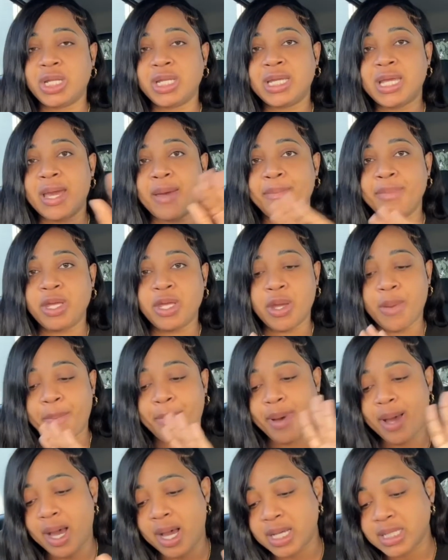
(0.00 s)
It can be your
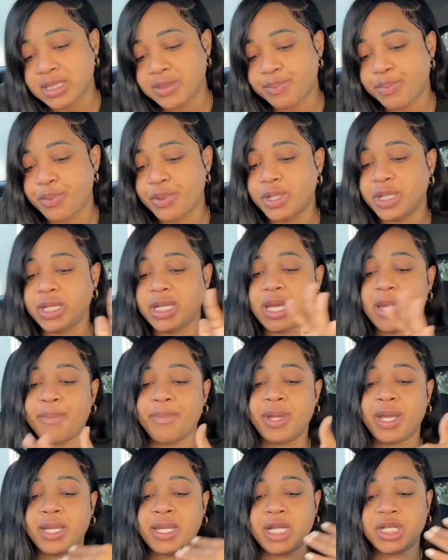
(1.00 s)
passport, it can
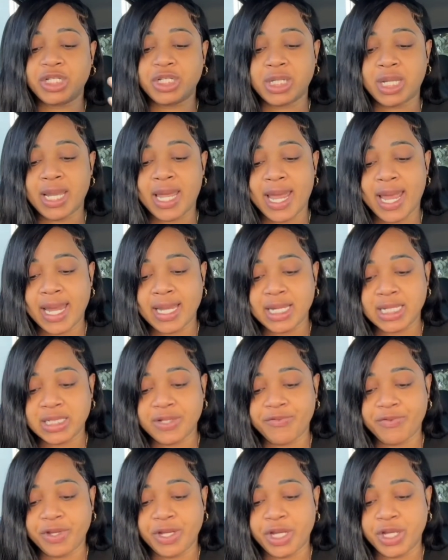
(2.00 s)
be a national
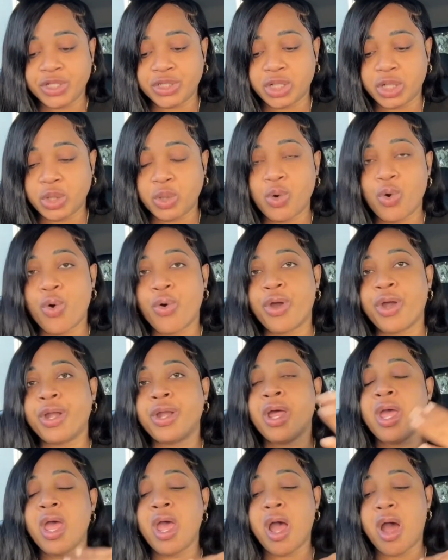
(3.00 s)
identification
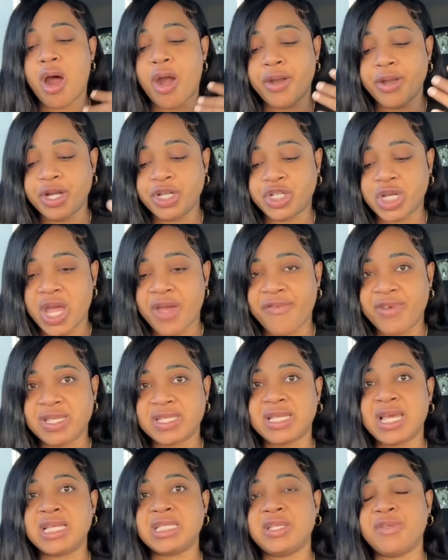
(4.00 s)
card, or your
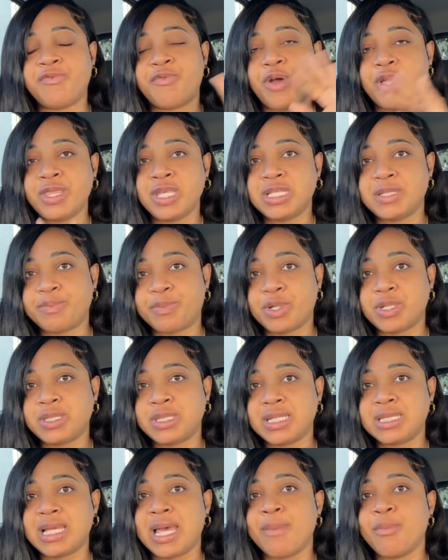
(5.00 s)
driver's license. For this
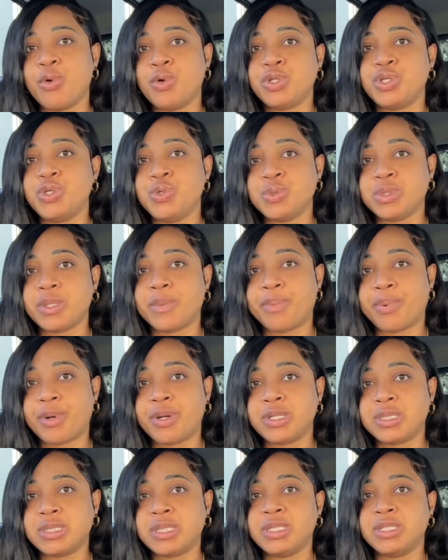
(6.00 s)
process, I'm going to use the
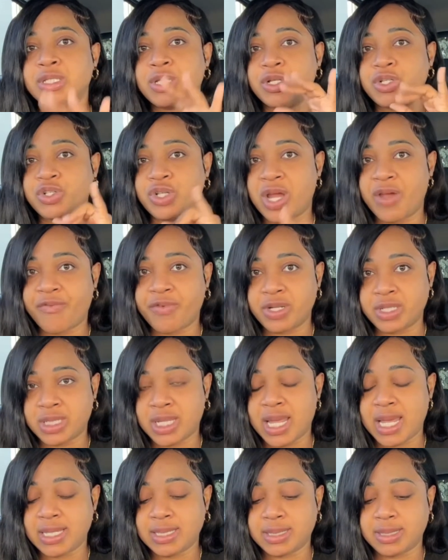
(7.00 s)
person's driver's
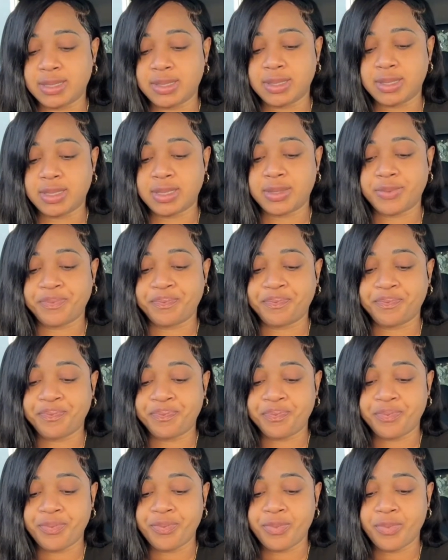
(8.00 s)
license.
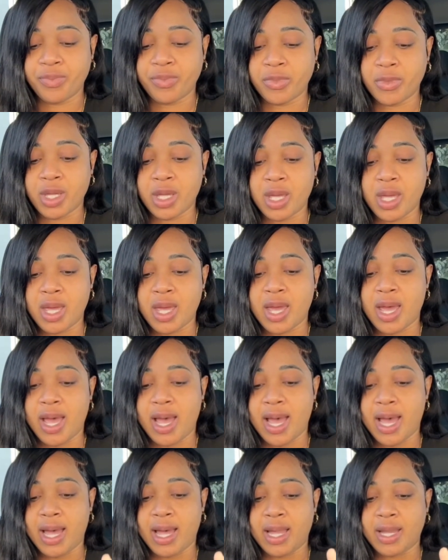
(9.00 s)

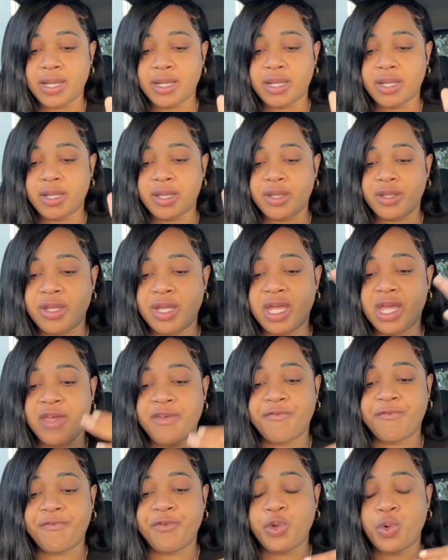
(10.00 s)
And
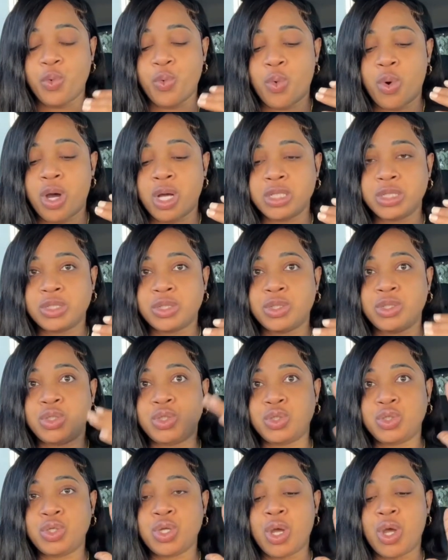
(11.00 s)
if you want to
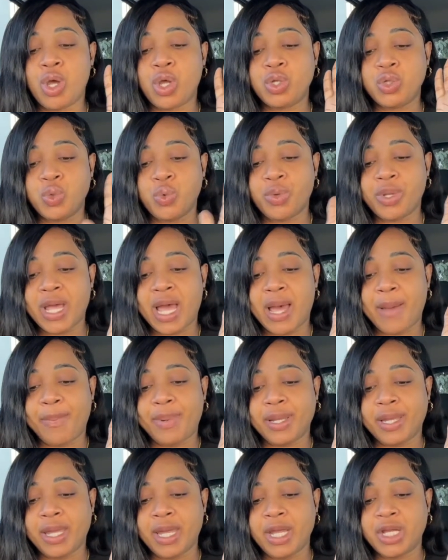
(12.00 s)
do the
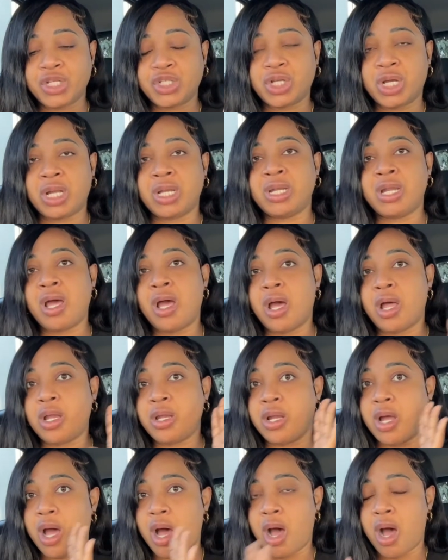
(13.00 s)
application
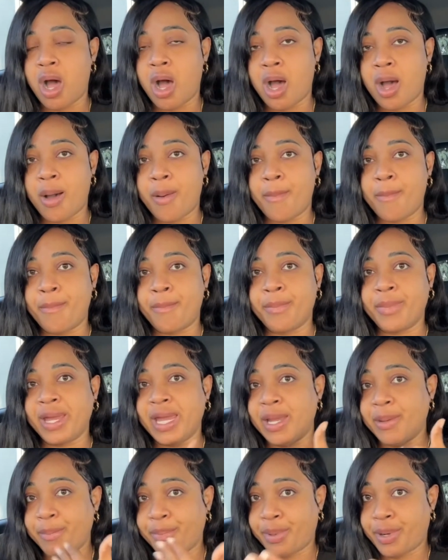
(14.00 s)

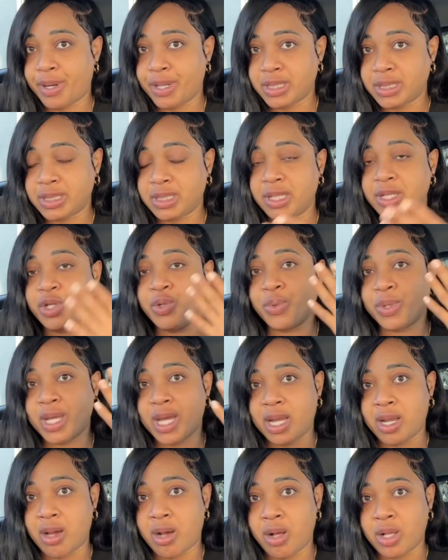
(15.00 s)
in person, you
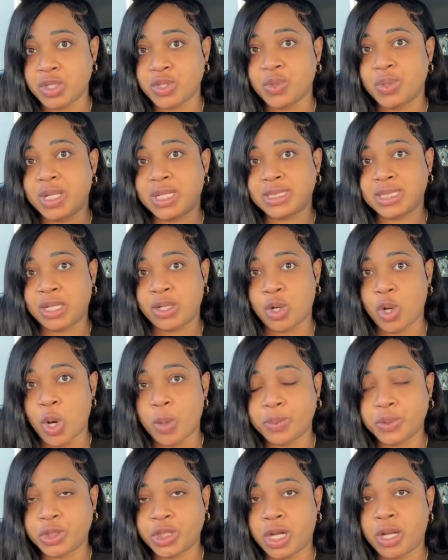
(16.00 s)
can also, that's an
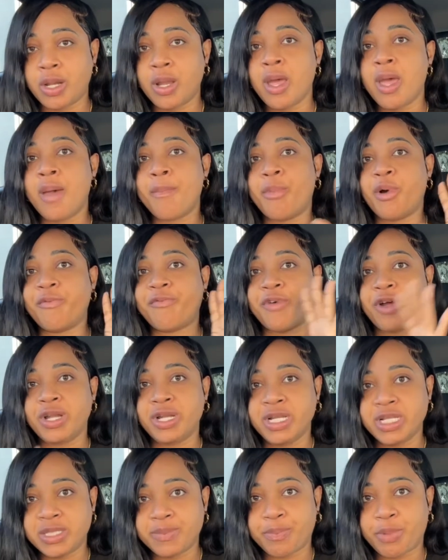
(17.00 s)
option, but for
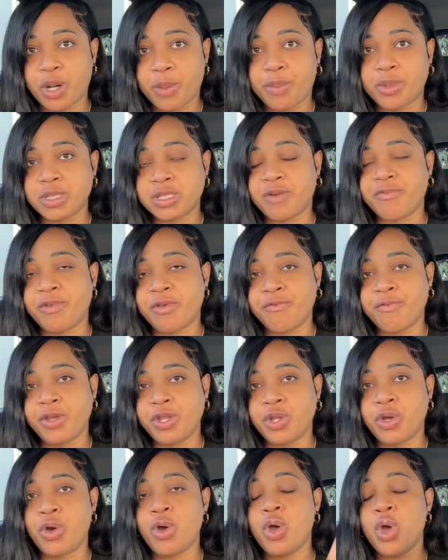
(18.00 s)
this purpose of the
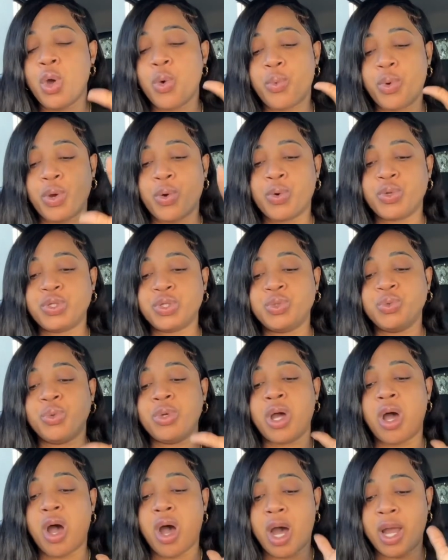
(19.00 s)
video, we're going to do
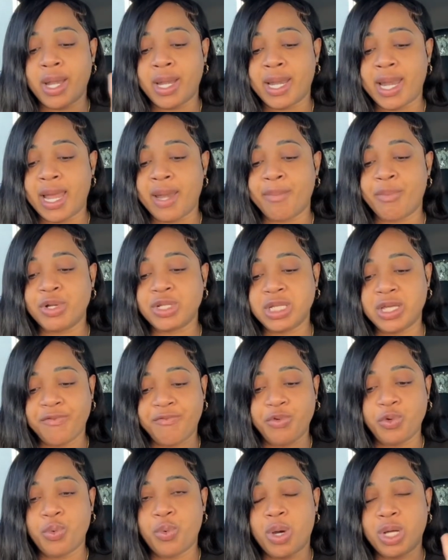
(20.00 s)
the online. But
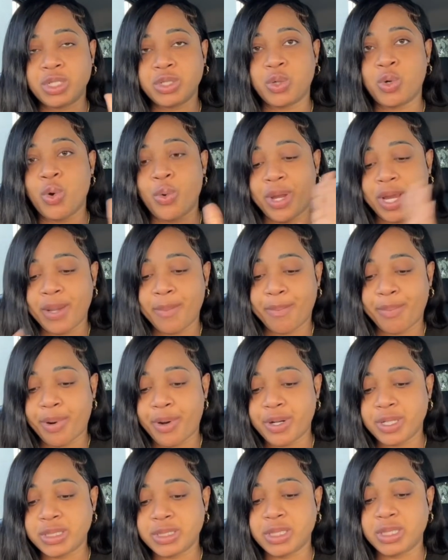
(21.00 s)
if you want to go in
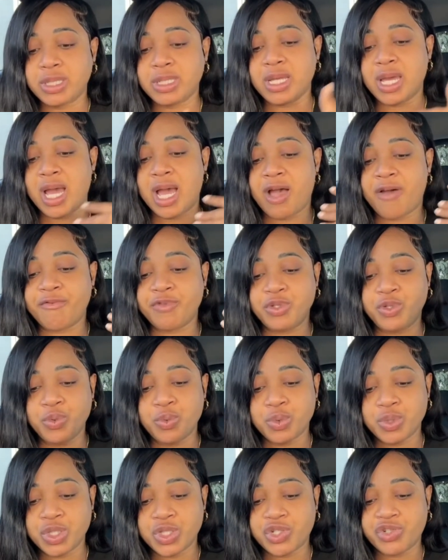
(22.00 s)
person, you have
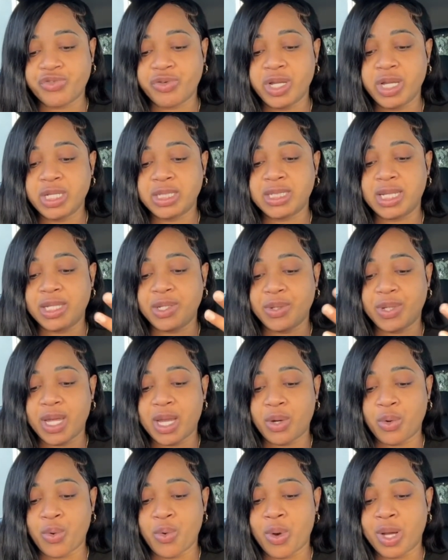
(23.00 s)
Duke Street that you
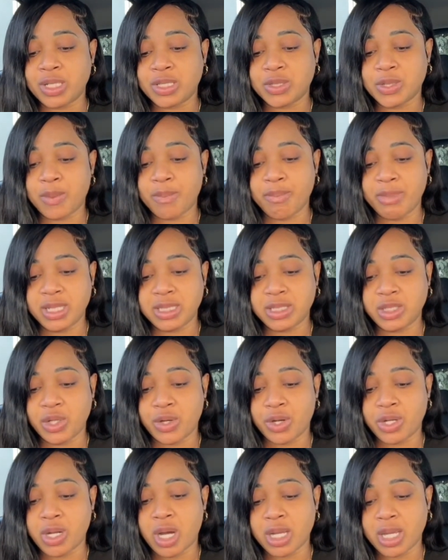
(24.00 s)
can go and submit
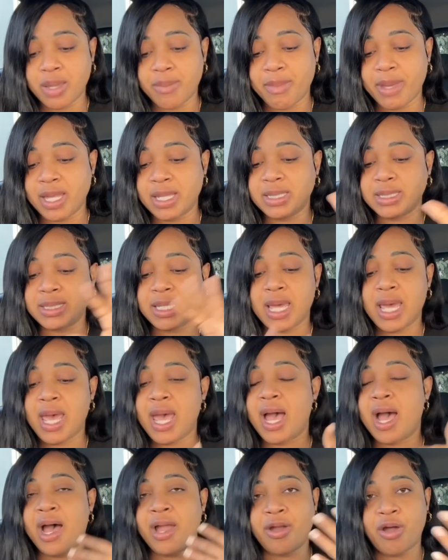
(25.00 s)
your documents,
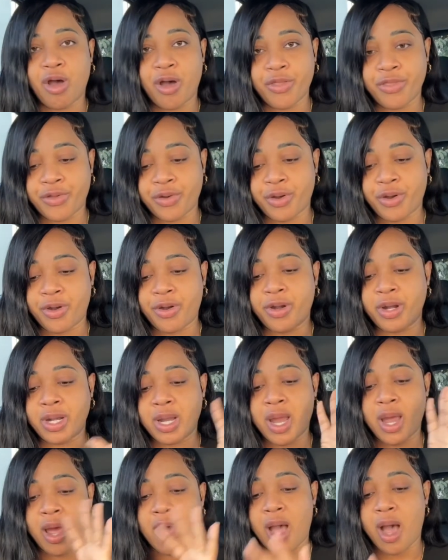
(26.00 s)
and other
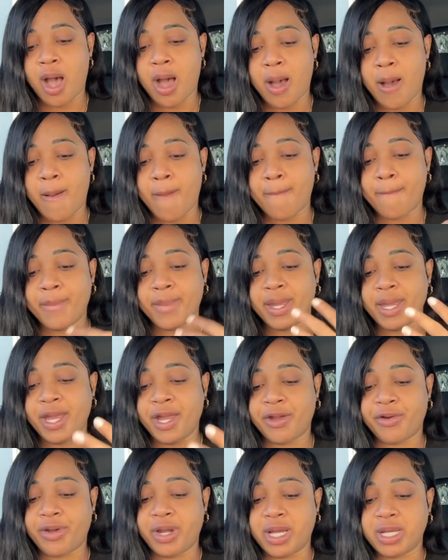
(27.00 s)

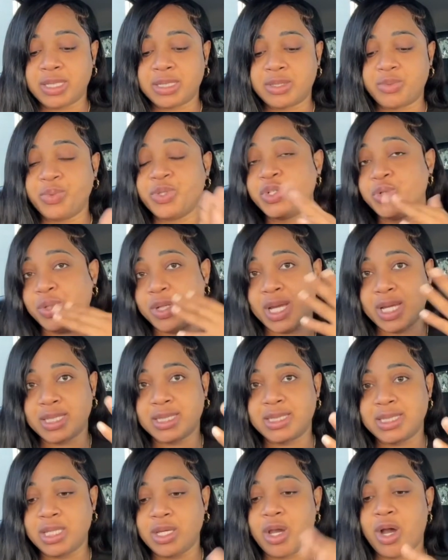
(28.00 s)
areas which you can
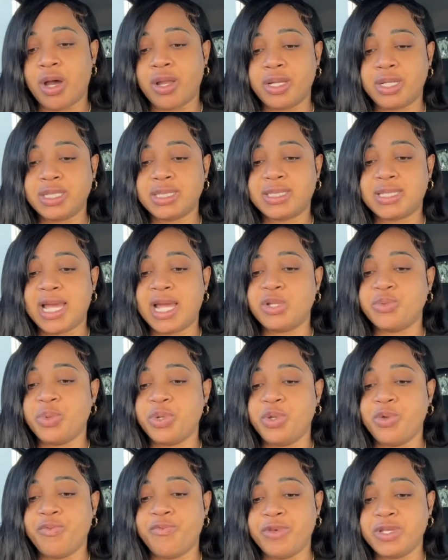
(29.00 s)
see on the site
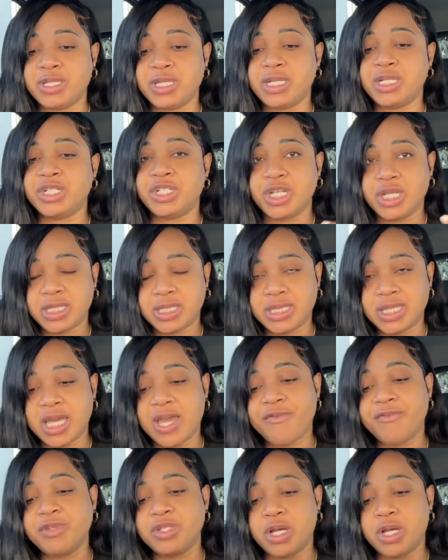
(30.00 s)
when you visit jcf.gov.jm.